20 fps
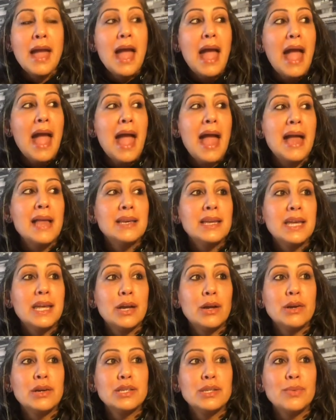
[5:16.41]
And
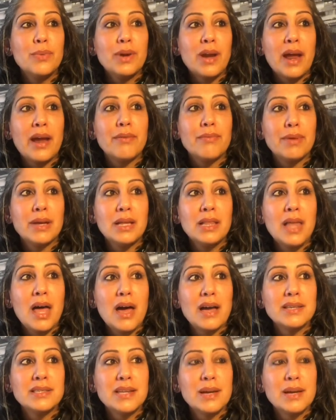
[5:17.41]
here's what I realized.